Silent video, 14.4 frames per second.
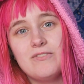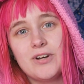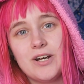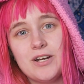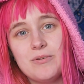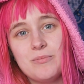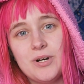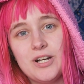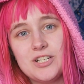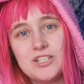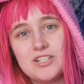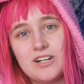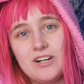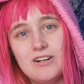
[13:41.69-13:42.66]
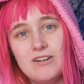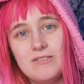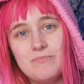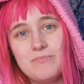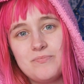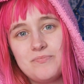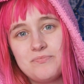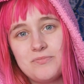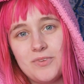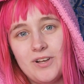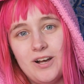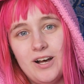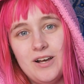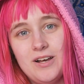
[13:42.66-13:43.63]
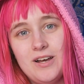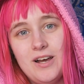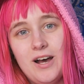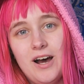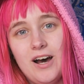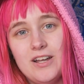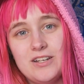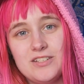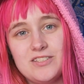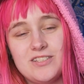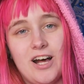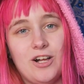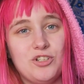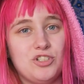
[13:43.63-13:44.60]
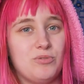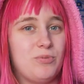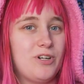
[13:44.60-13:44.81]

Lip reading: Very much a nostalgia